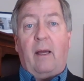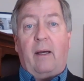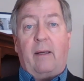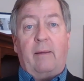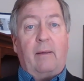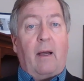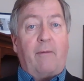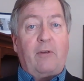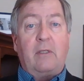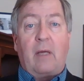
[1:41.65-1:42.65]

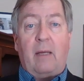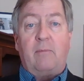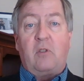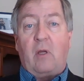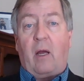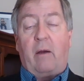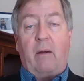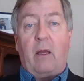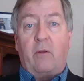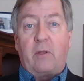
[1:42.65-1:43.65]
Oftentimes, our
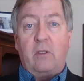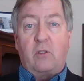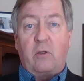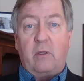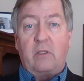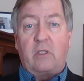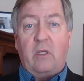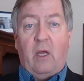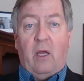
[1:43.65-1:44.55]
health insurance